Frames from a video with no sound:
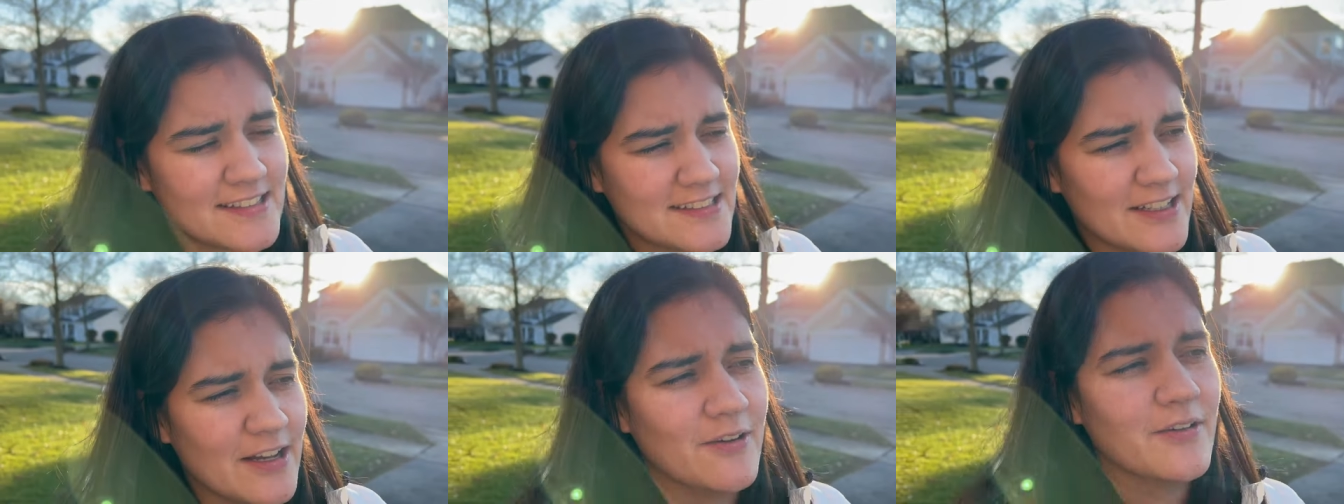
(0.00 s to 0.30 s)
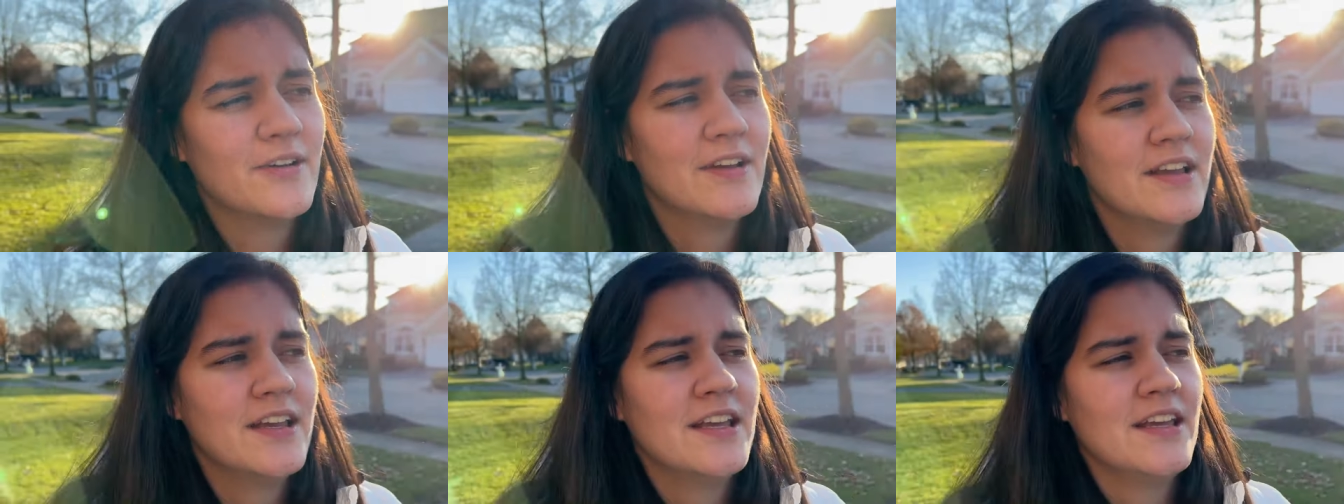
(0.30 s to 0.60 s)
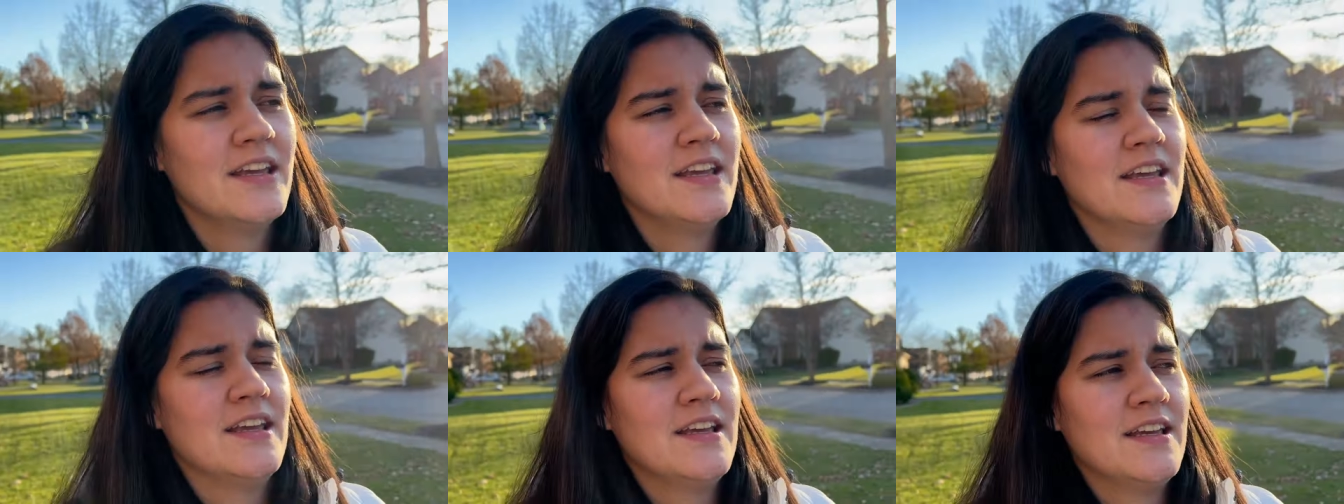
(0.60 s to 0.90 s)
So
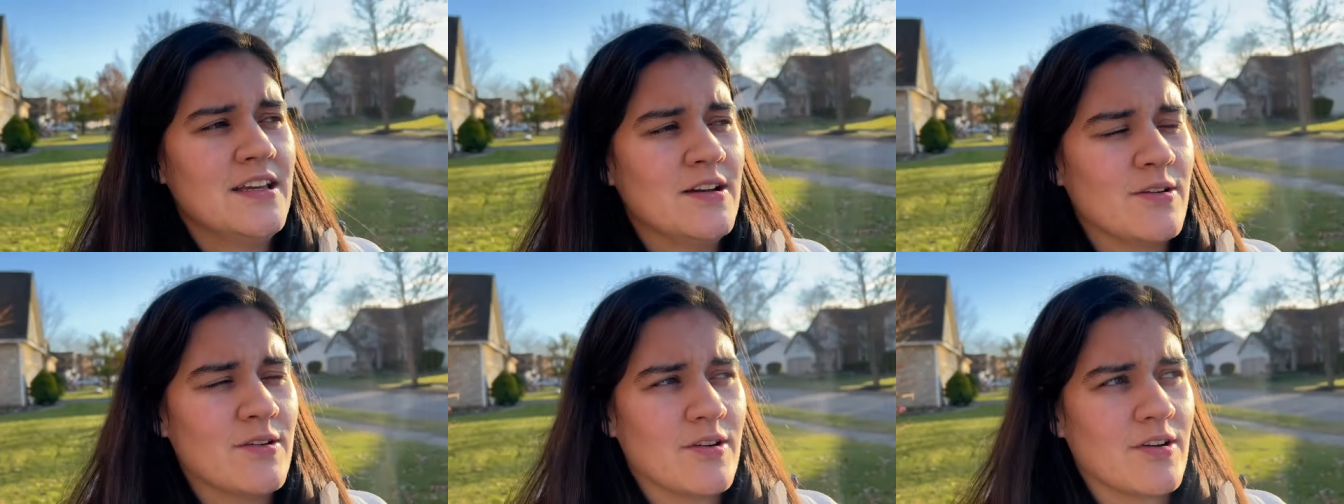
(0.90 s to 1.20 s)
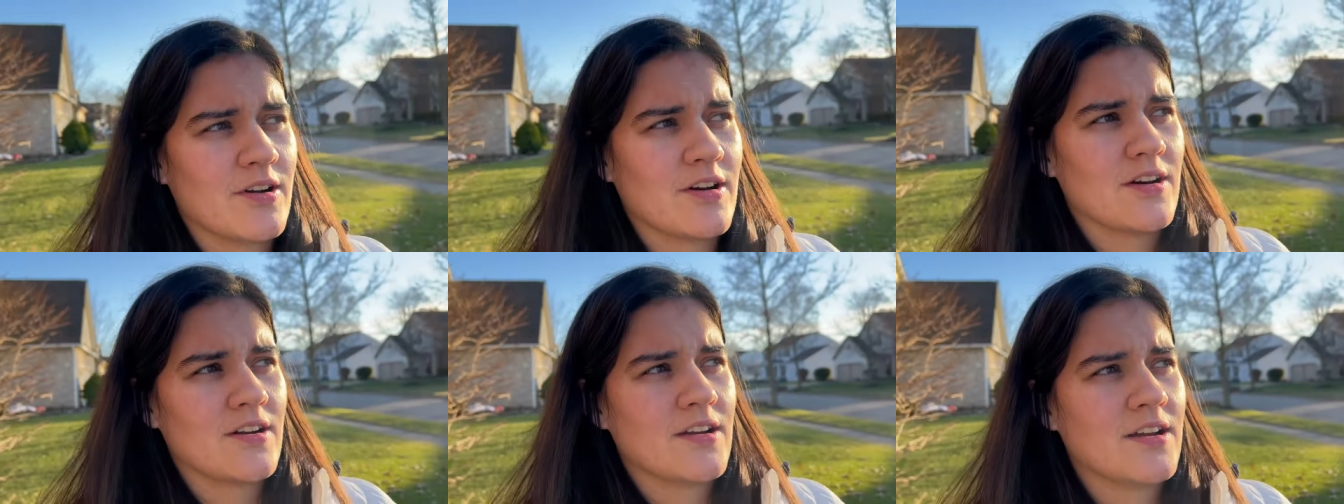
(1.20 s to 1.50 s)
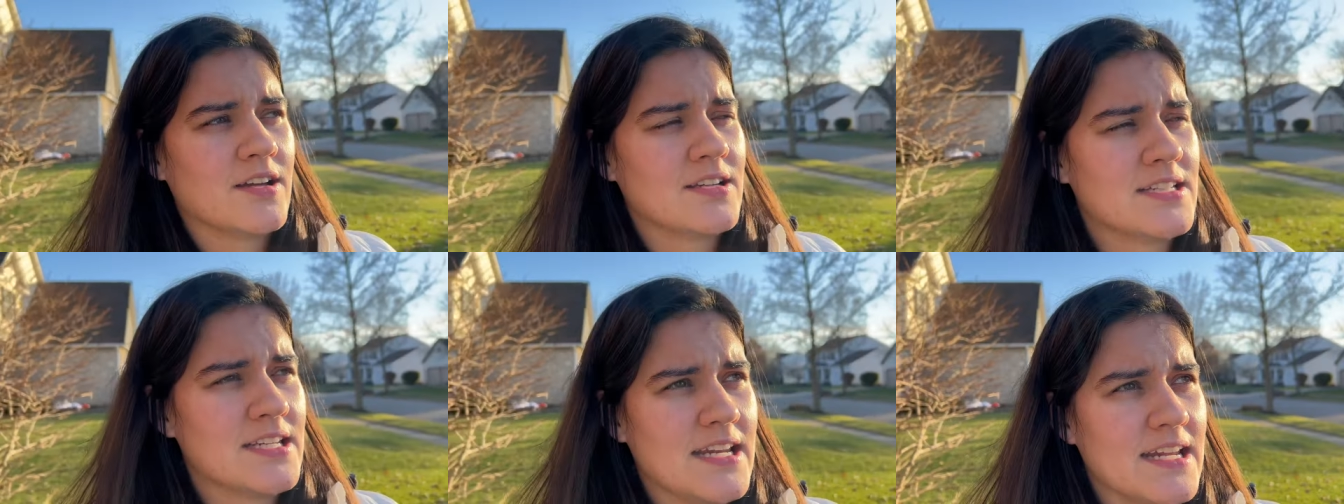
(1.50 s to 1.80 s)
we're
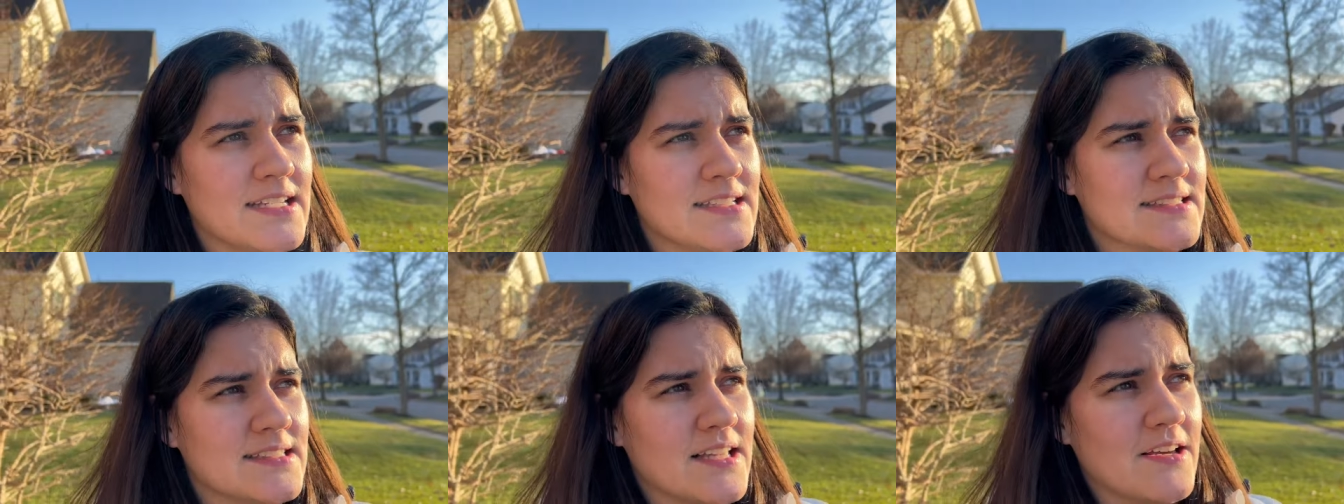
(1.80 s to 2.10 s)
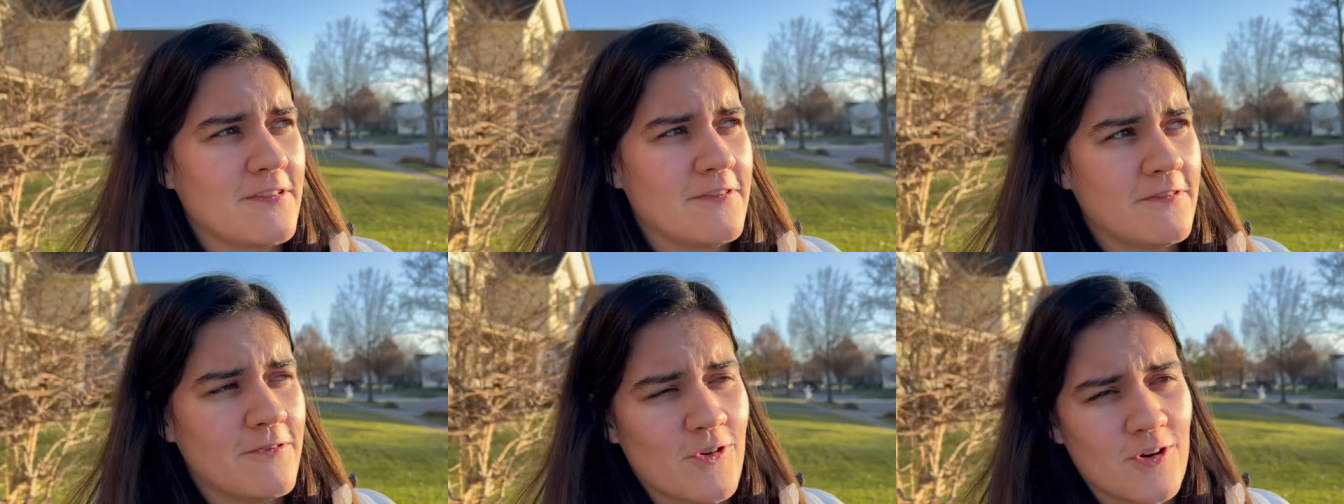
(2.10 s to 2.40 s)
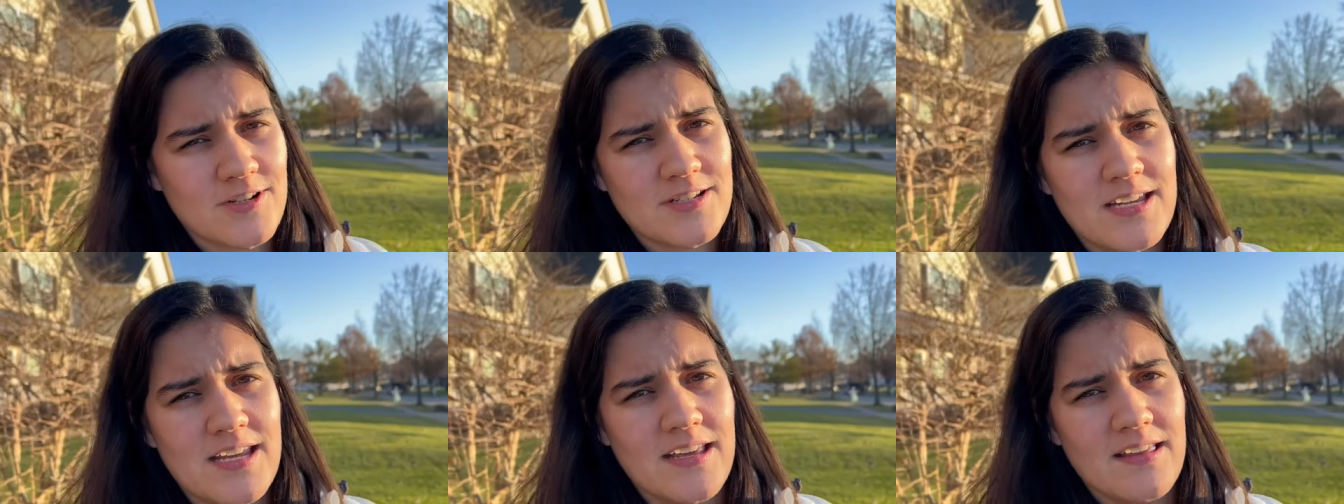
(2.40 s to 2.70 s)
today's the
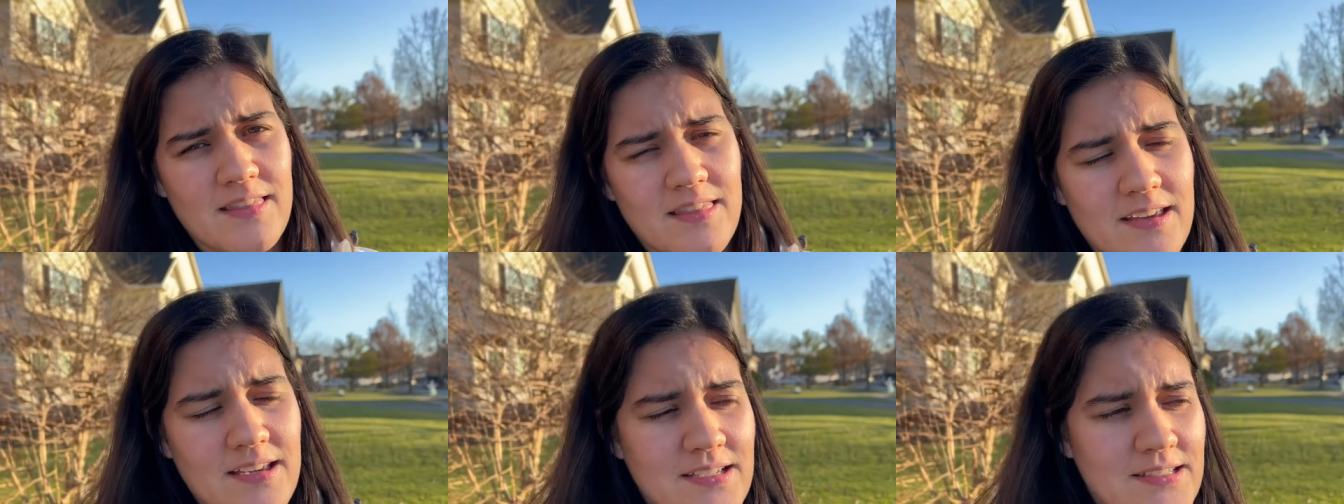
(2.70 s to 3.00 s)
14th.